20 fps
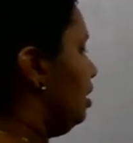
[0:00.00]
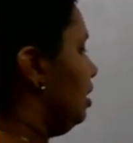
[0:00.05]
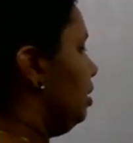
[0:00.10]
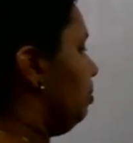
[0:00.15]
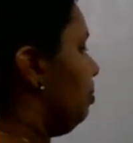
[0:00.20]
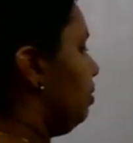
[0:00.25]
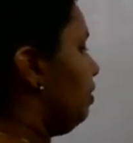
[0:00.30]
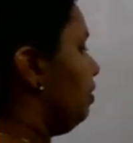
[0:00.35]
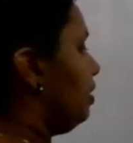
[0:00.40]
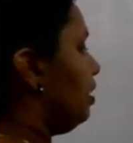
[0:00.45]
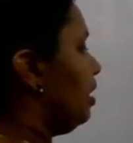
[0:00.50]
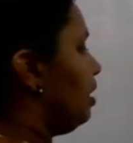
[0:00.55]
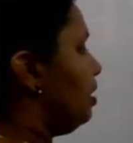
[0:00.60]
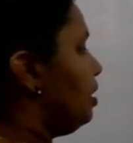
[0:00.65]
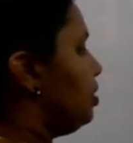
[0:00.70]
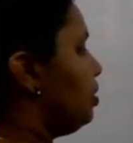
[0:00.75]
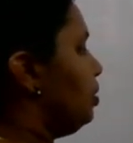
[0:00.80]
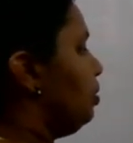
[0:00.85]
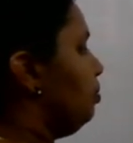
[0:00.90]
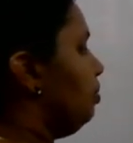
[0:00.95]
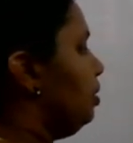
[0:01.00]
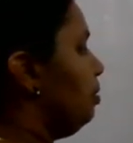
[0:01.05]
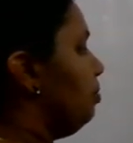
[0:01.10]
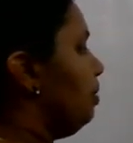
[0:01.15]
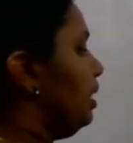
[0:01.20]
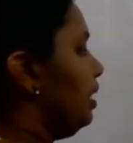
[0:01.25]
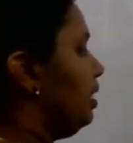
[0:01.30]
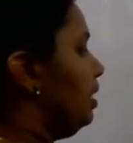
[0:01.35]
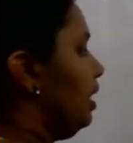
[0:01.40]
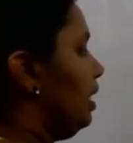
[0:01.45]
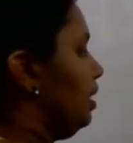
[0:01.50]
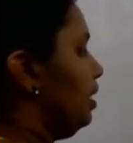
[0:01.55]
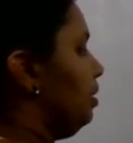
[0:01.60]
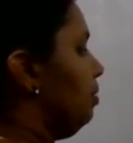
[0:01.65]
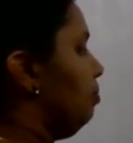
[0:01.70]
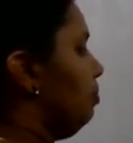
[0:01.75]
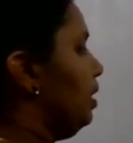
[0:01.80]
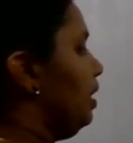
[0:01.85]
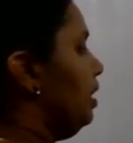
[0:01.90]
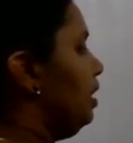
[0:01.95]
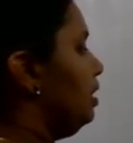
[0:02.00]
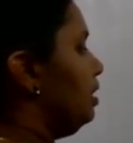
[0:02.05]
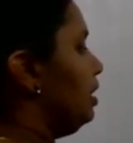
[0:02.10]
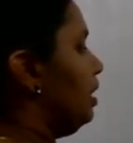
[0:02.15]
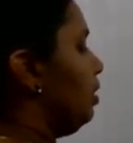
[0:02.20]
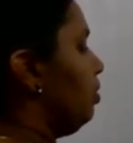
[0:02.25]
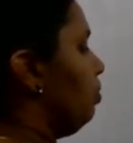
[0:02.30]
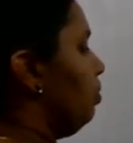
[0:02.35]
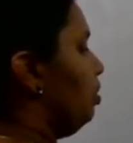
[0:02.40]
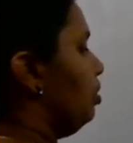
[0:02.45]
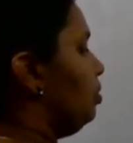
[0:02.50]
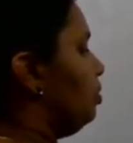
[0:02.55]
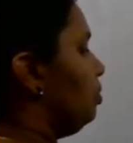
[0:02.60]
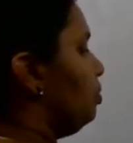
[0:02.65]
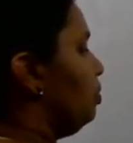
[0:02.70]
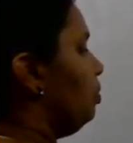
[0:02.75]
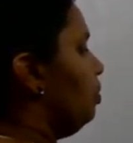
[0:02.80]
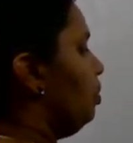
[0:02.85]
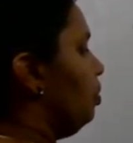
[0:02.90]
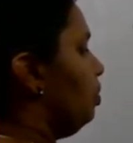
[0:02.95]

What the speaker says: the power consumed by that P is equal to,